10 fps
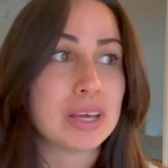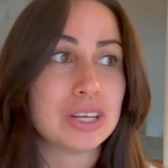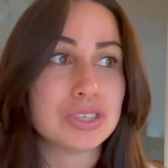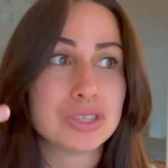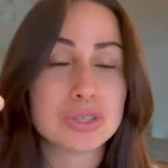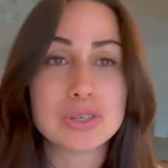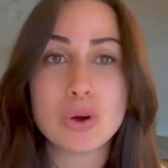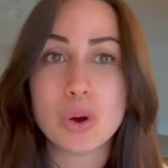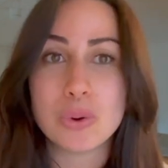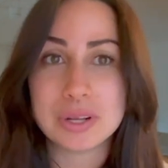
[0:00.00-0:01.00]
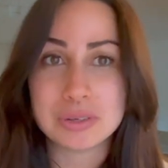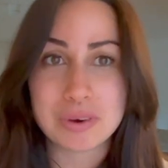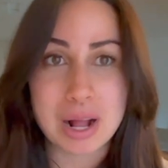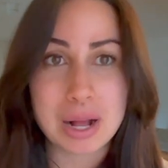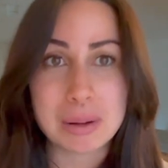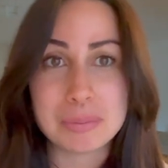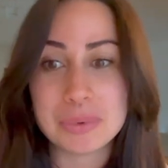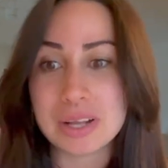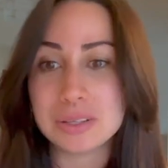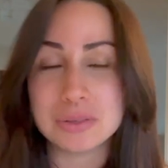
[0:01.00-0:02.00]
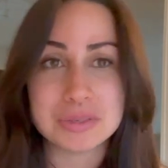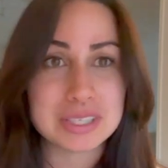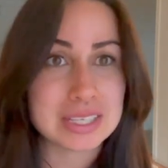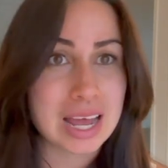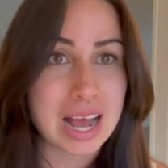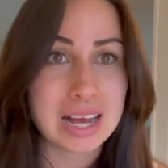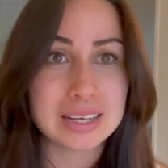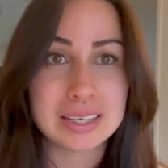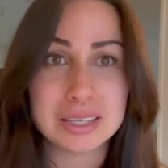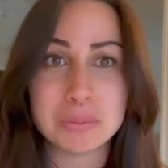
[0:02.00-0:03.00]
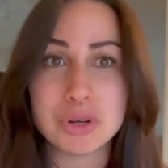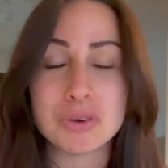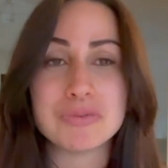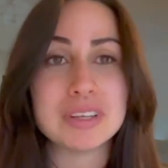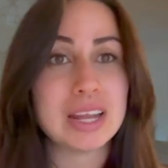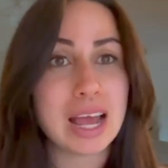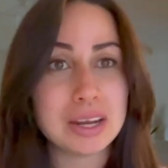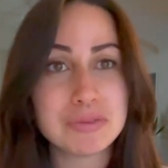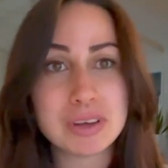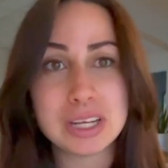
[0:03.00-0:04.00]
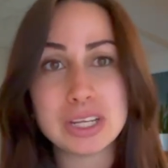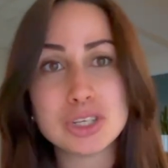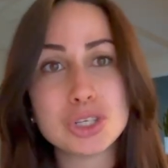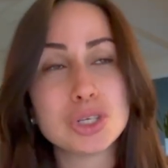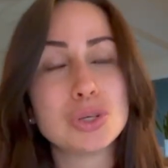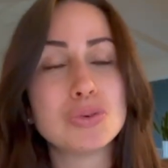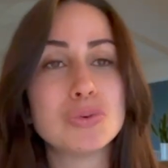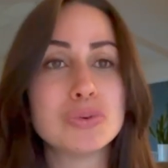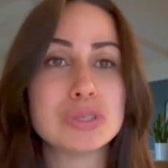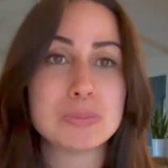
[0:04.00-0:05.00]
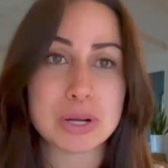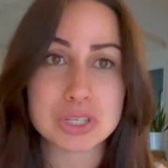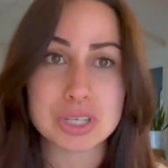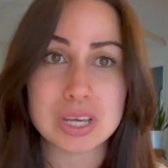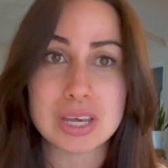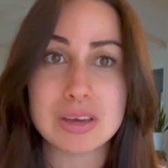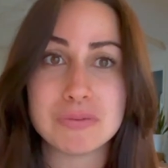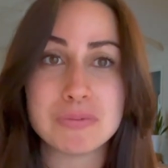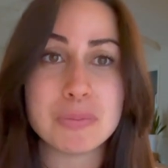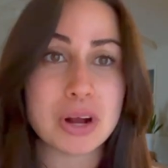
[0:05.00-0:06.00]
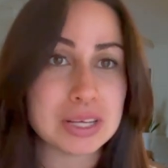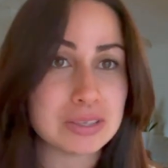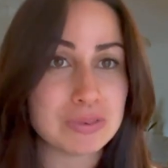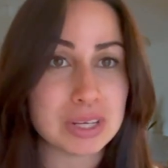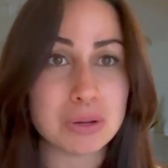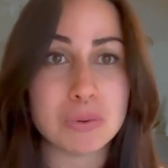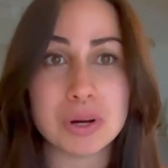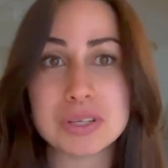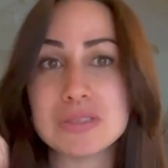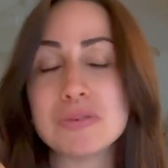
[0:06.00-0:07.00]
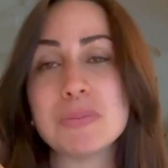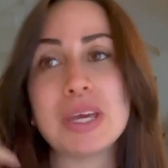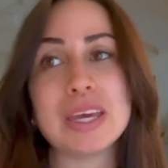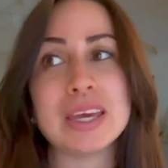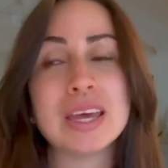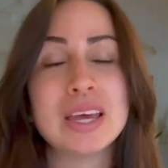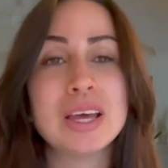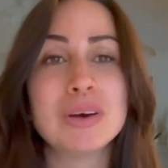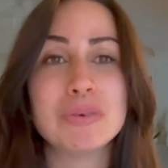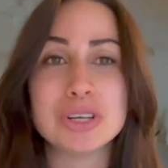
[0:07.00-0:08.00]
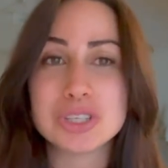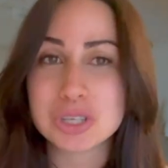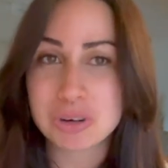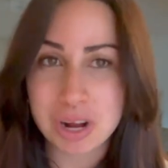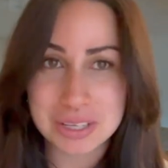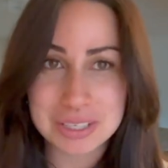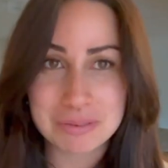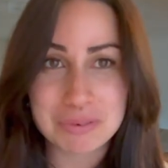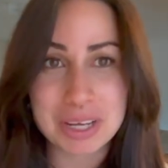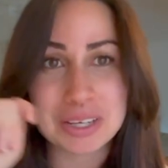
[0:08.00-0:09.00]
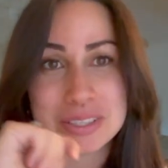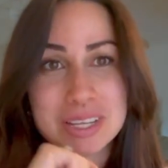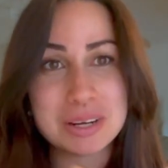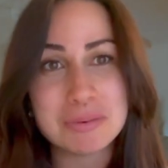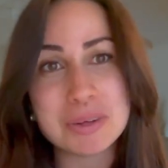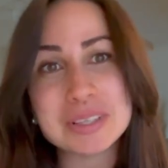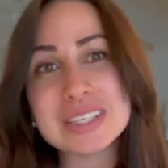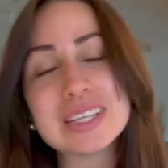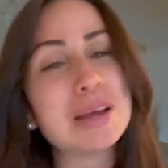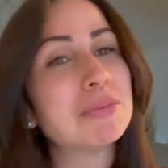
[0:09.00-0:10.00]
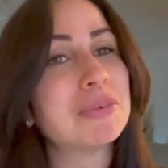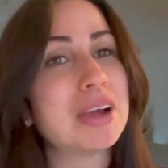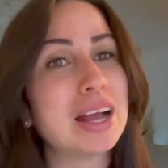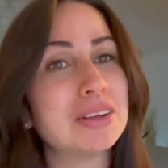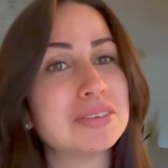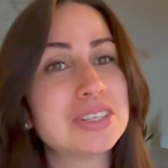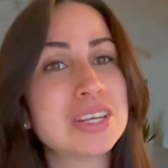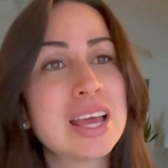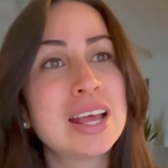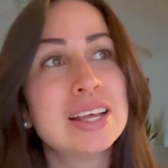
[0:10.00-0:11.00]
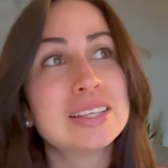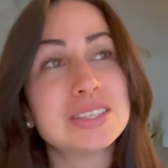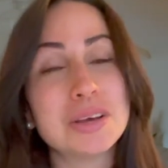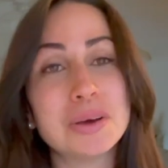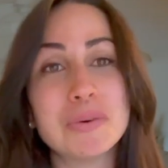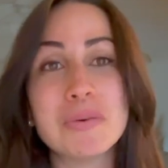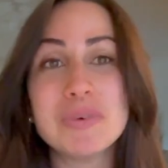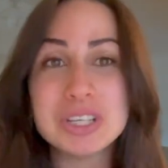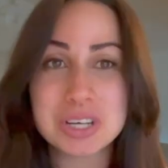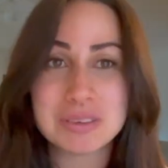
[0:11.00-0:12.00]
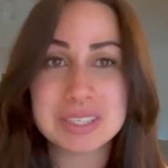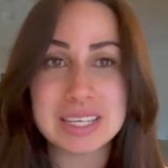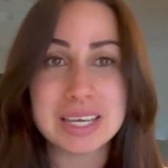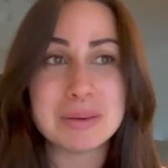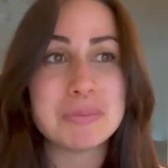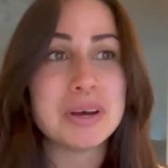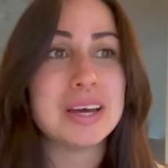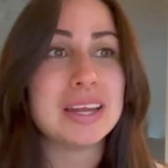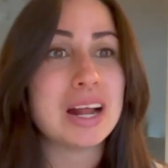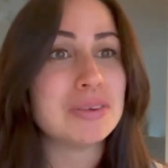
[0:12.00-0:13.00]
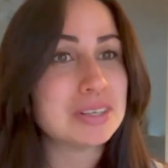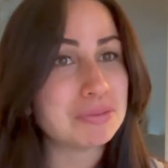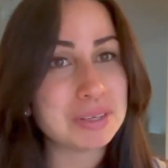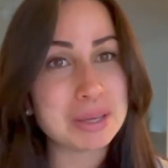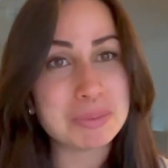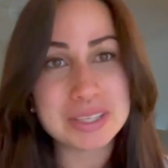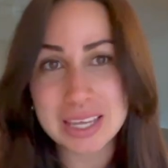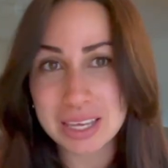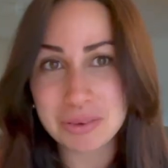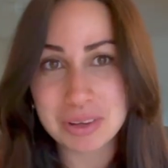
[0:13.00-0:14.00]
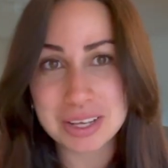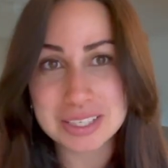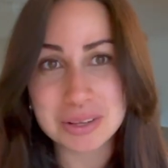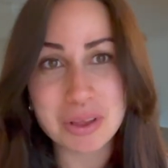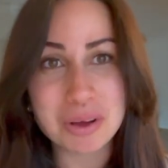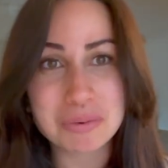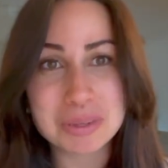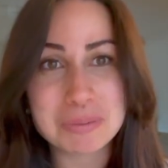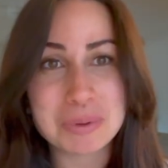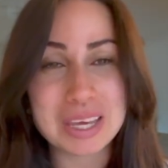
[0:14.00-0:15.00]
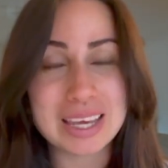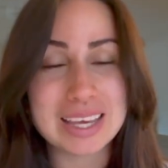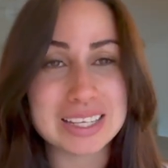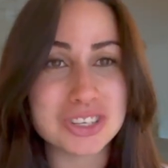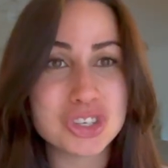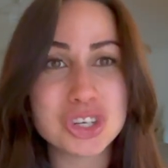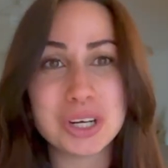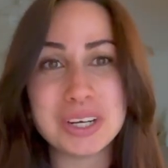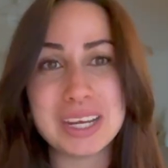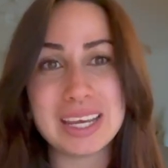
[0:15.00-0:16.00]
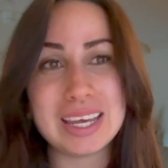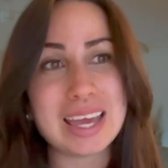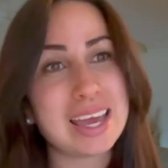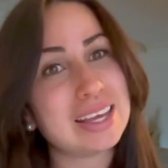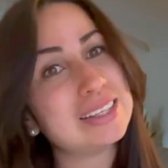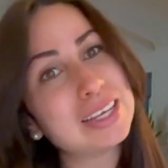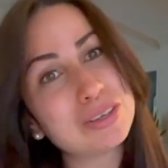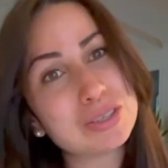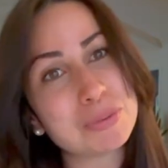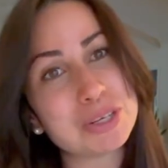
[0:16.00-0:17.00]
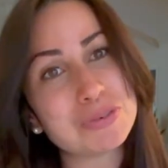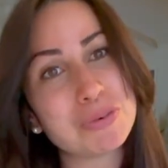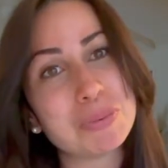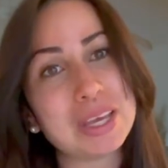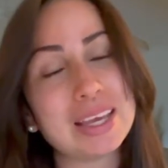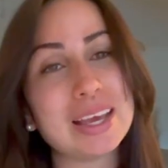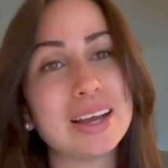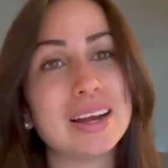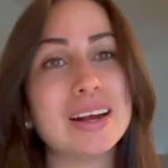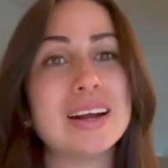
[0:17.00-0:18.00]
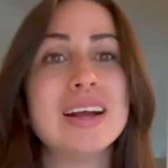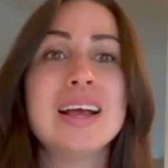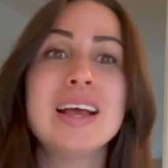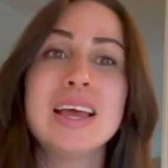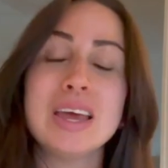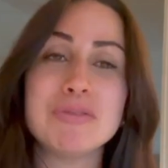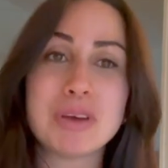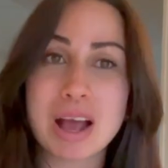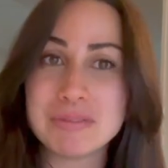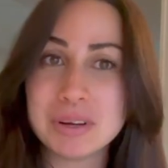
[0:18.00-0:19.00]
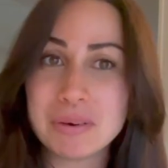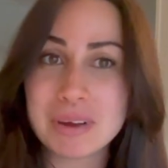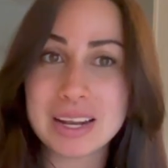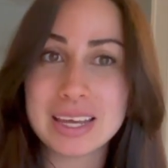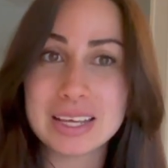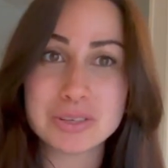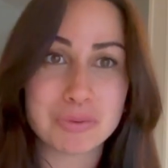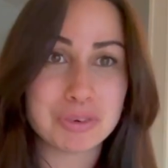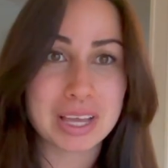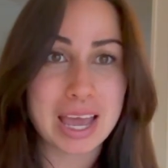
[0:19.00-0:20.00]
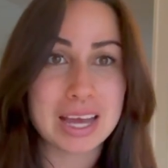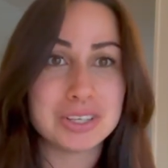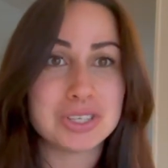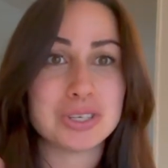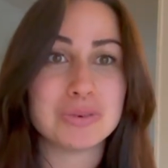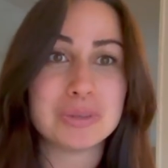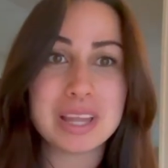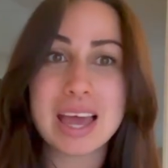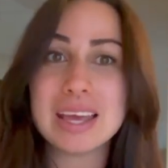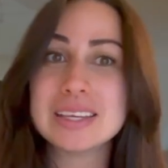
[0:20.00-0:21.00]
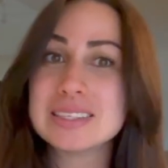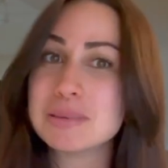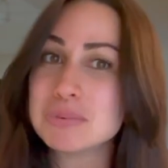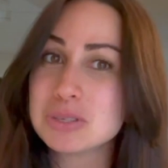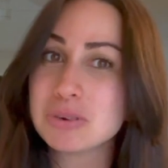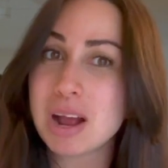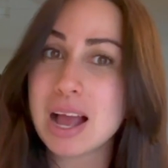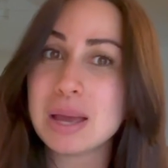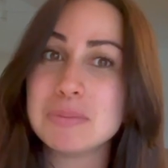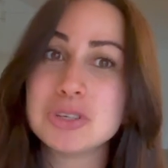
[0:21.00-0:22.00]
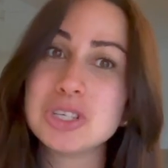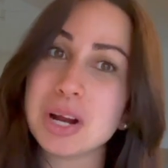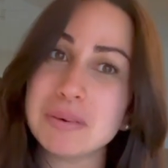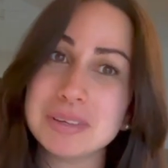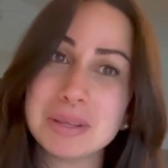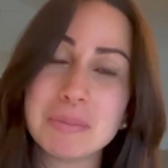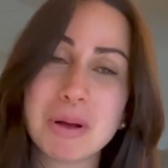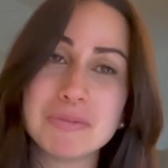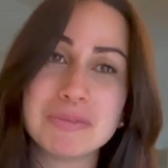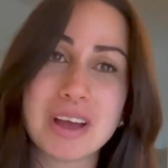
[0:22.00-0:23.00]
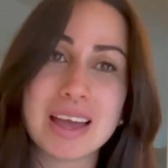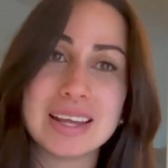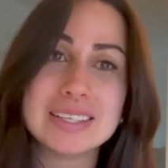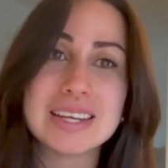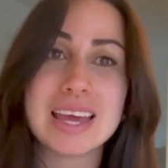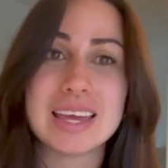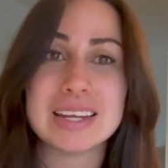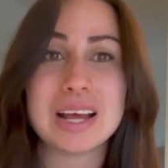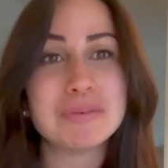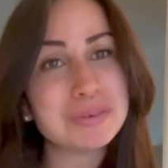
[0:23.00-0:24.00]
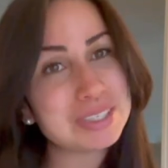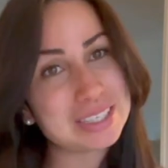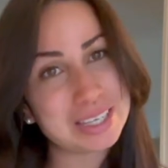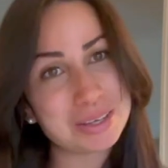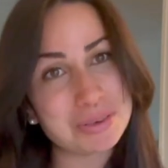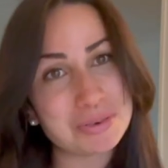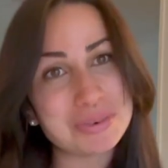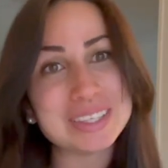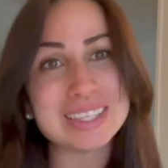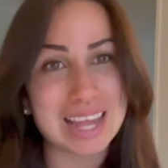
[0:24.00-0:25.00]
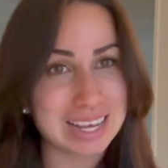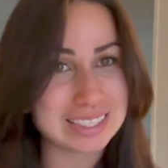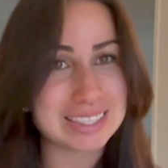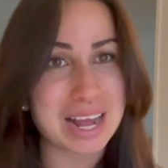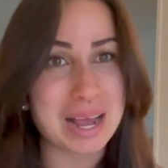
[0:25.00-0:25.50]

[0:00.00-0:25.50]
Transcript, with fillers: I can just go and grab a little snack in the middle of the night if I need to, especially if breastfeeding works for me, which crossing fingers that it will this time around. So we shall see, but I'll definitely be taking you guys along with me in this journey. And thank you so much for being here. If you haven't already, don't forget to like, subscribe, share with a mom friend, and I will see you next